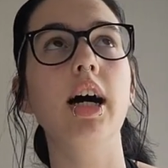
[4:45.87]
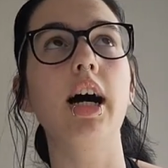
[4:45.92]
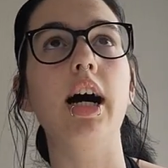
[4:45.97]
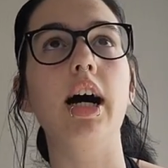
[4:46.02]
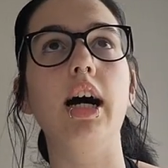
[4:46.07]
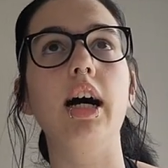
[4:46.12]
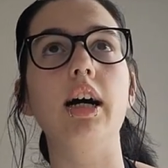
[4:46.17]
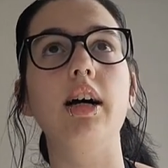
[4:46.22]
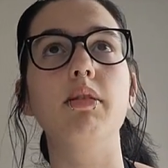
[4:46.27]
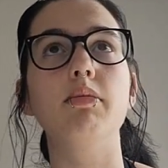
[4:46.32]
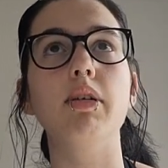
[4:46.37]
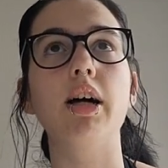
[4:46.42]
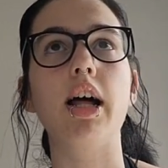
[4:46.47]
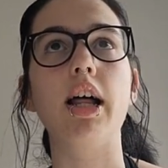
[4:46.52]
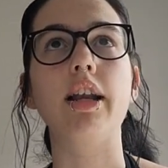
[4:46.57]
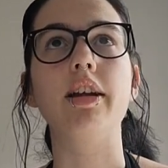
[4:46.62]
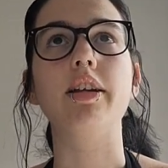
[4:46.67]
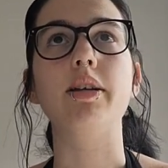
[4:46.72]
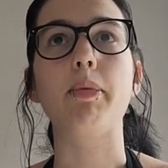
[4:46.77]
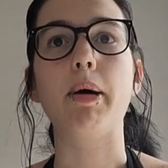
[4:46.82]
um,
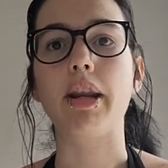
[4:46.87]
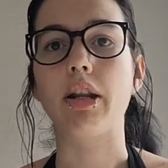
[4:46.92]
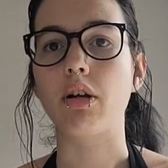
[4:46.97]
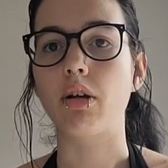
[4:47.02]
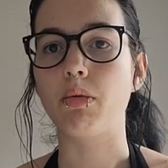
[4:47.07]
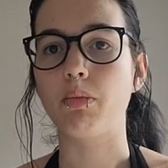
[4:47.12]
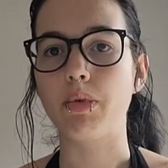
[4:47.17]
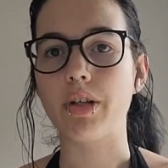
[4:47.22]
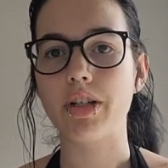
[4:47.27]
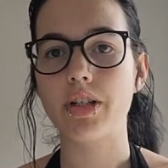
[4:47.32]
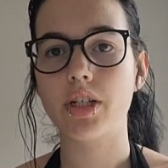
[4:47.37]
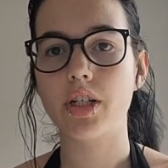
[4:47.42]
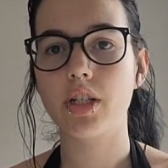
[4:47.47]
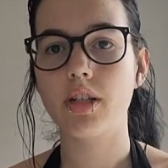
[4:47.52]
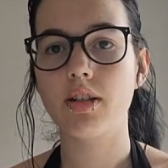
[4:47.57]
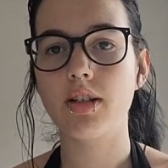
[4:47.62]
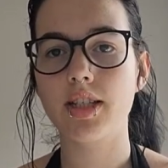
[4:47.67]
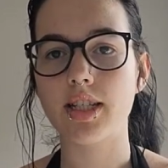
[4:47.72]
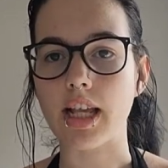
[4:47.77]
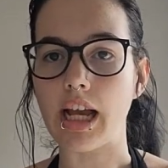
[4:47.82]
and depending on which
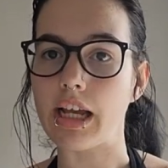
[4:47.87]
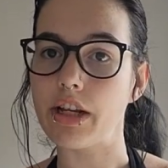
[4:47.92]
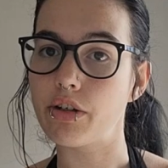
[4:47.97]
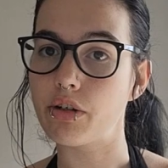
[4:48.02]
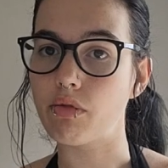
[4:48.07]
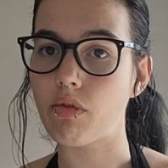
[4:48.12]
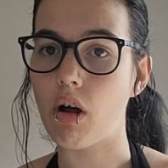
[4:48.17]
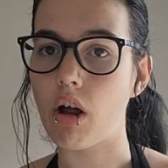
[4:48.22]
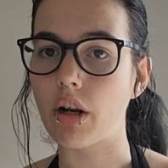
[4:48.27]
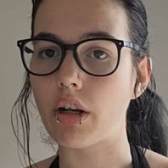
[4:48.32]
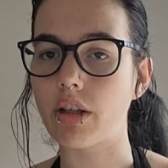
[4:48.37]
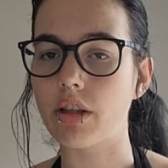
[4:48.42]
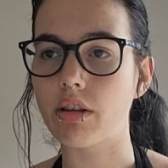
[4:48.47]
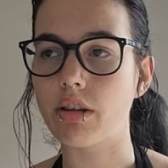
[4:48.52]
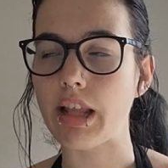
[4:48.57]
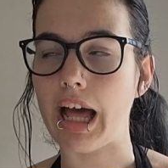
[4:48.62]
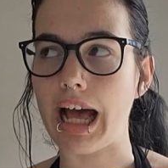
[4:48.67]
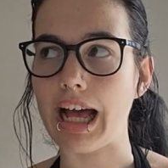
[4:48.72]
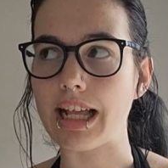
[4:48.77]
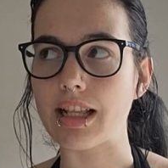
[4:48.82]
side you're on
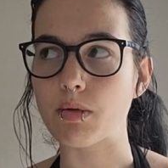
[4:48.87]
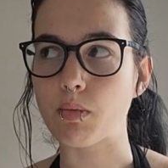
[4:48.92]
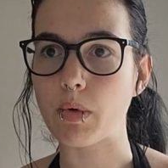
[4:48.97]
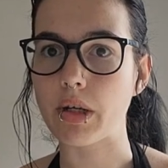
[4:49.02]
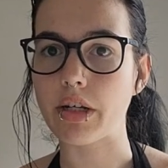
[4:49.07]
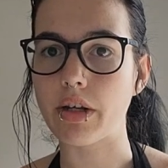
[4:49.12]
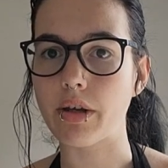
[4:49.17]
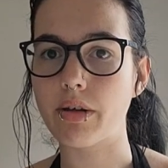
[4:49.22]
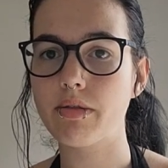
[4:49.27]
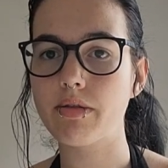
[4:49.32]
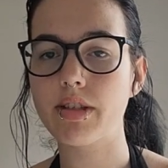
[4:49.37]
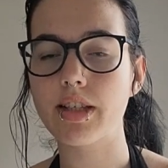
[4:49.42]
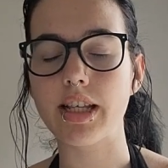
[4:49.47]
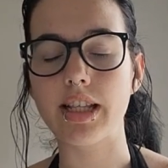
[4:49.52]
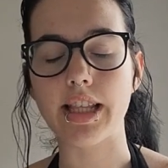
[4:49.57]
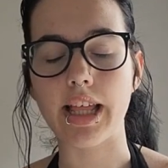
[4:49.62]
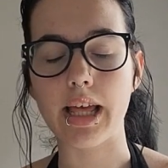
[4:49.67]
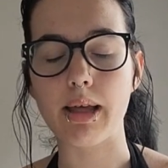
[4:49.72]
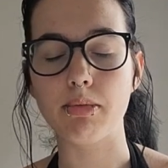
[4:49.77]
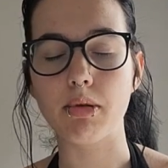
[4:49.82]
has windows
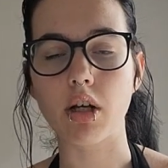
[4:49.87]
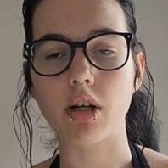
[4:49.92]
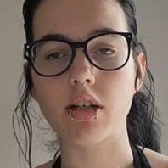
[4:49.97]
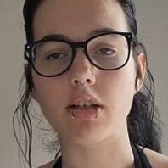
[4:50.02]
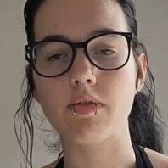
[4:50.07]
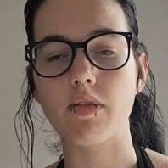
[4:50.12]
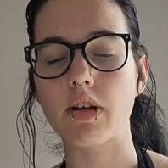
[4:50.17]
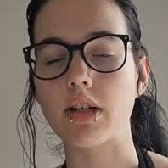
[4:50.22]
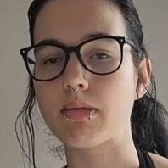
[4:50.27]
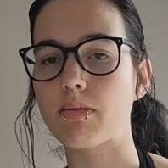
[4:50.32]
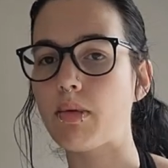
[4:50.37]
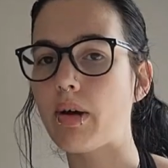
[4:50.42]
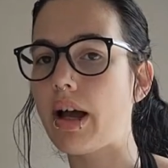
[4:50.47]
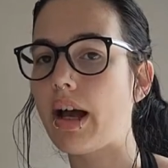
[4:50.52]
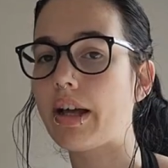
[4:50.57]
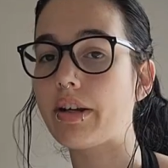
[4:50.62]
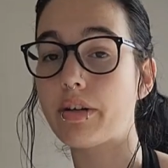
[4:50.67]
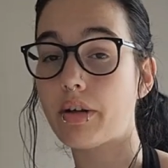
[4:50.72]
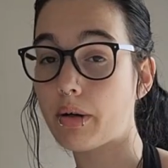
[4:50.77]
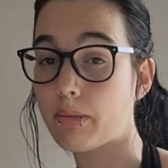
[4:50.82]
in the A block as far as I'm aware.
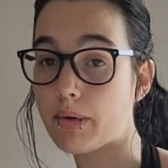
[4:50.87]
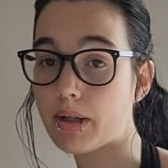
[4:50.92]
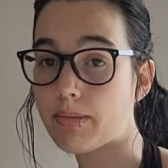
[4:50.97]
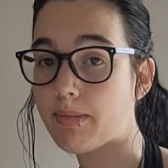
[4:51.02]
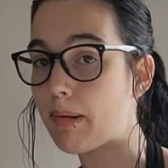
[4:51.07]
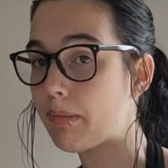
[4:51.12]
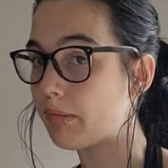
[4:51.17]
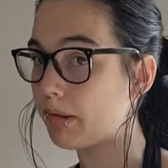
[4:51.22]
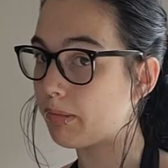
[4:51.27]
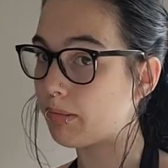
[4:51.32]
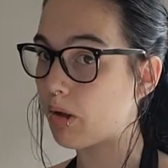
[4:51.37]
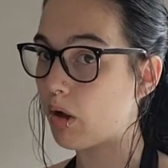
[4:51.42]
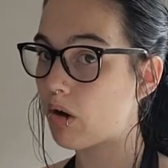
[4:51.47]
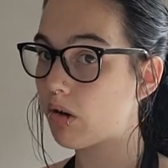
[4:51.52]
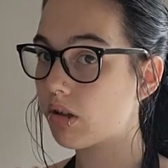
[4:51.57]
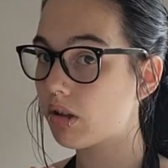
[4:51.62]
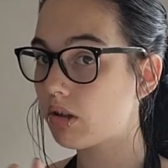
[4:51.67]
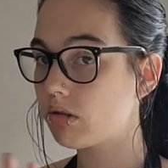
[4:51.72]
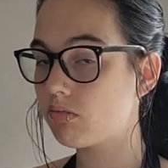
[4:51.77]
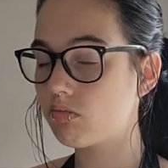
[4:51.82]
I don't know much about B
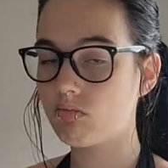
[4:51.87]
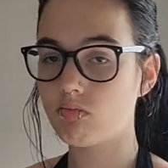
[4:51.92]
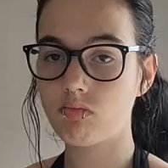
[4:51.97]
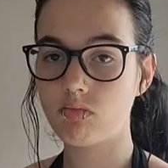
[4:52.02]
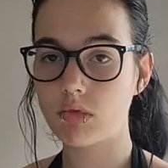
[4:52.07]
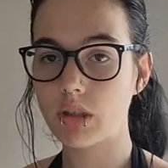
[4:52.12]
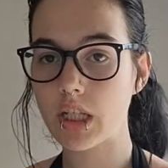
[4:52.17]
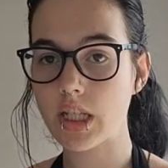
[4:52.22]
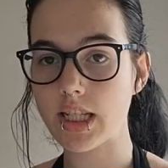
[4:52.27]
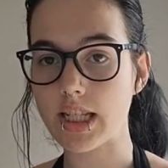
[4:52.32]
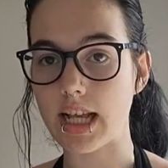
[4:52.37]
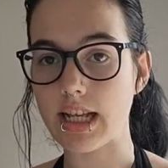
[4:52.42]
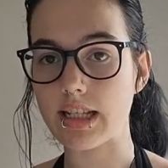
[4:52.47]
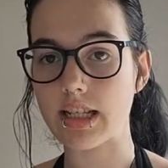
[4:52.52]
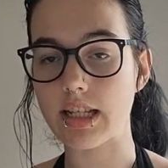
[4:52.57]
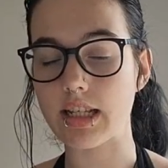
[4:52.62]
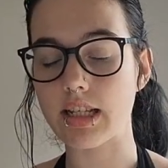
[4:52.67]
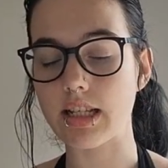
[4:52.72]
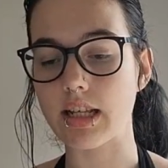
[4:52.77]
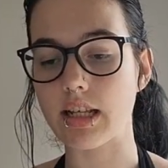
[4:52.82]
block
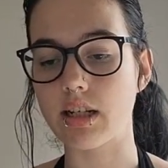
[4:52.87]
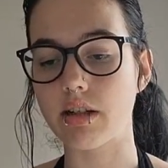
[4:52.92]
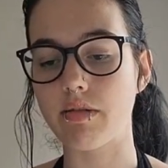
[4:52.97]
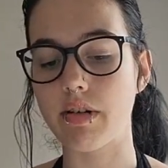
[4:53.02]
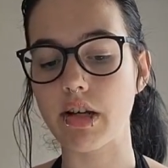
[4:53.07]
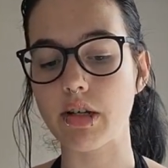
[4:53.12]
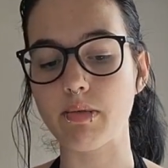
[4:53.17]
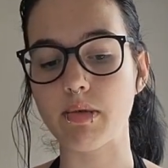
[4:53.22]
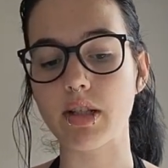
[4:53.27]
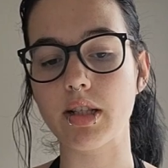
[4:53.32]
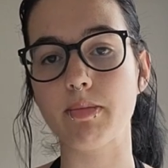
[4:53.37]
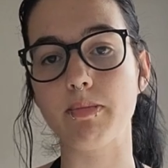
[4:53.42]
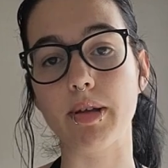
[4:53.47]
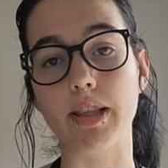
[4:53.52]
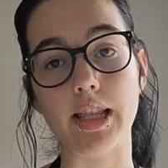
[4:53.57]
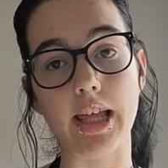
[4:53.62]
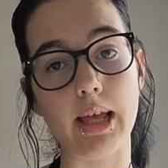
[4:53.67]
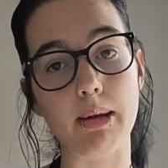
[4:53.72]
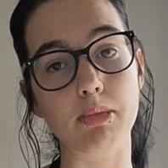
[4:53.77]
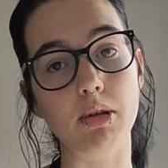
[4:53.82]
sizes and arrangements, but in
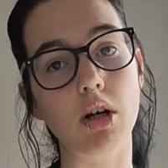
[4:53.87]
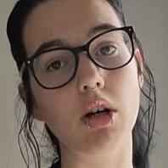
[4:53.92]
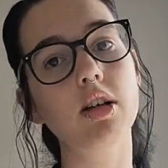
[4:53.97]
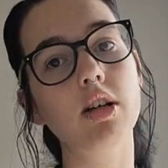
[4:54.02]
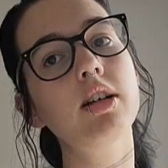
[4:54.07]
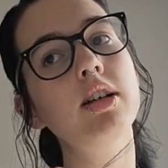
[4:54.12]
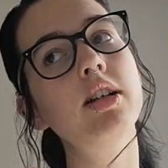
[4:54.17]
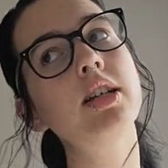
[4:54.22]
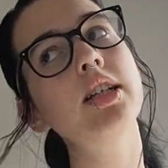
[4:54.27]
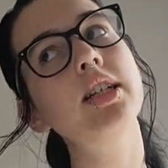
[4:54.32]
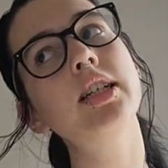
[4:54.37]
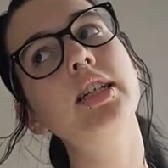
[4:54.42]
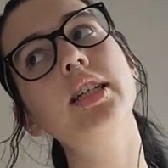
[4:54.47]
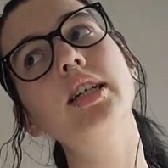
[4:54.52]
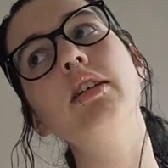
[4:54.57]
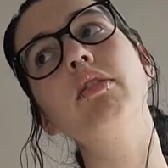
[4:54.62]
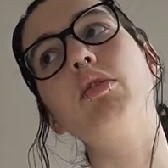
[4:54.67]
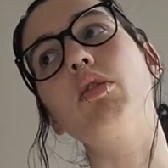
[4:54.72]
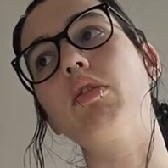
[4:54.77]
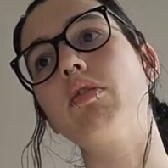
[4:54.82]
the A block,
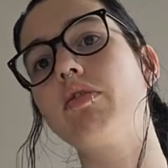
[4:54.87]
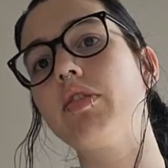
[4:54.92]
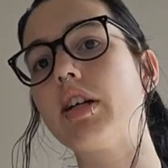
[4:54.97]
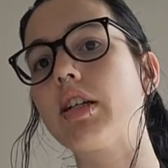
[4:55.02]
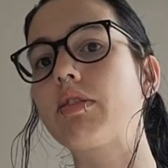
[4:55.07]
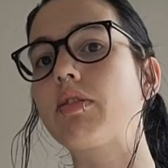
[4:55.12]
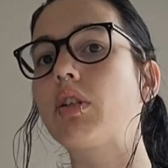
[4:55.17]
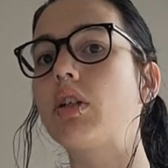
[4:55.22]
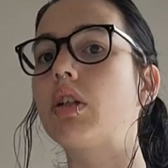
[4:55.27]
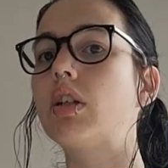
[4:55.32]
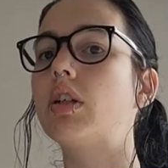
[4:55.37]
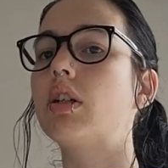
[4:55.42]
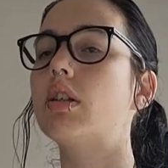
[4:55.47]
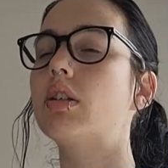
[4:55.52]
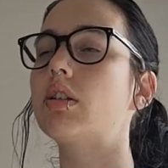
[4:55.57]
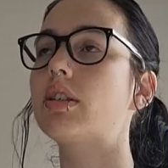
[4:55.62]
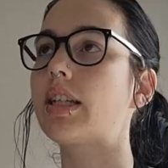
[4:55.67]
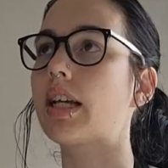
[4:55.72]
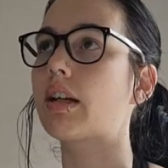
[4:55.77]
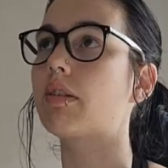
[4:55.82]
you're on first
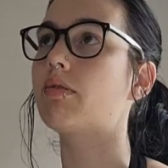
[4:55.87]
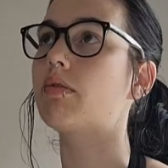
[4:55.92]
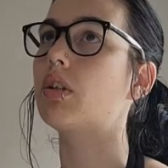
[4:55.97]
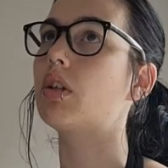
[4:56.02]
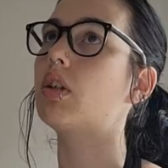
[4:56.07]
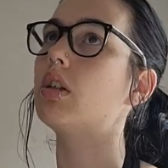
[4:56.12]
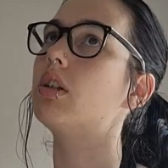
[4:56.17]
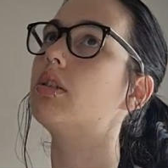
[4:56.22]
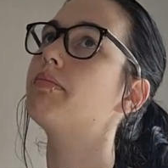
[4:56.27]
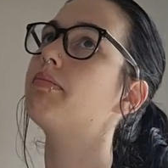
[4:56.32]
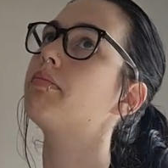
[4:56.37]
floor, second floor,